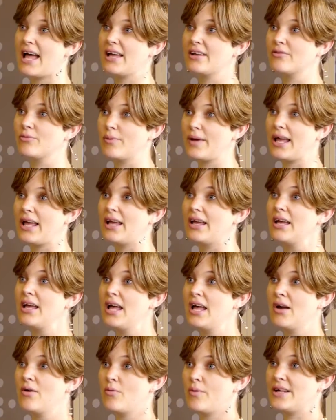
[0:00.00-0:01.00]
and we
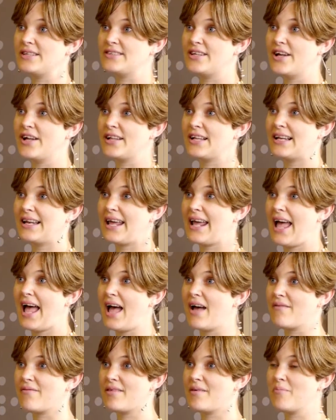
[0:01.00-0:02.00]
certainly
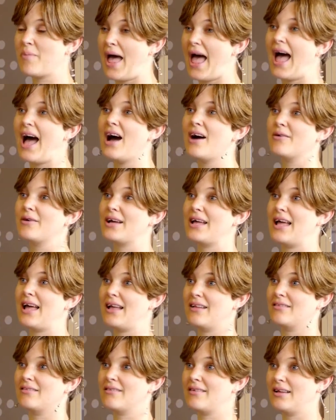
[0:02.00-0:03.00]
have the power
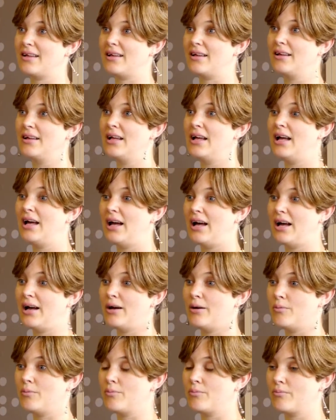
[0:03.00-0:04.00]
and the
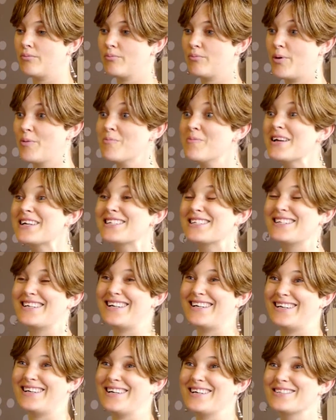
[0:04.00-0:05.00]

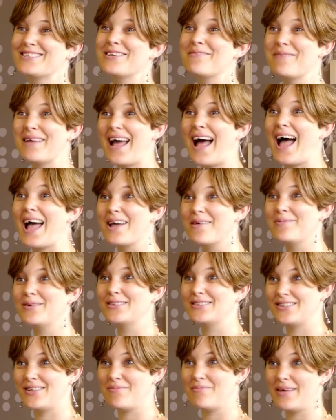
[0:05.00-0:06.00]
permission to be able
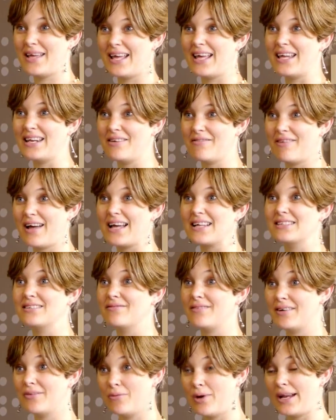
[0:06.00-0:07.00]
to be innovative
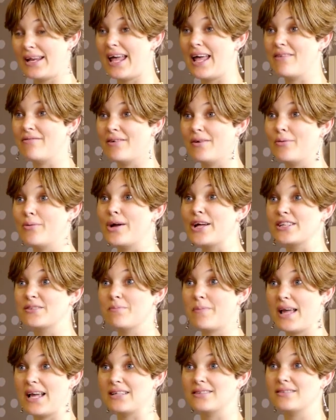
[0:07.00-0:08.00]
in whatever works
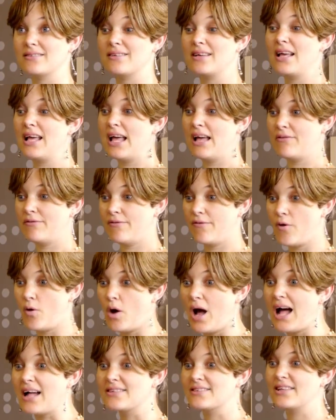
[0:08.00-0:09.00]
best
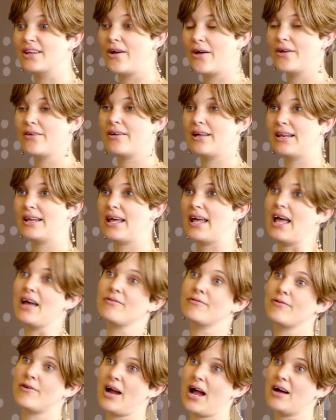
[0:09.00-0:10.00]
for us locally
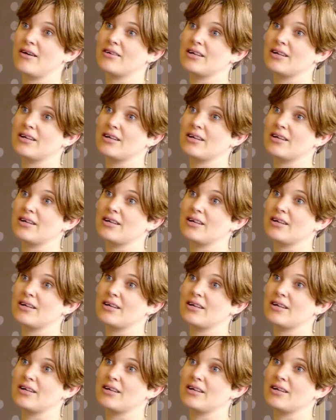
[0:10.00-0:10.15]
and for our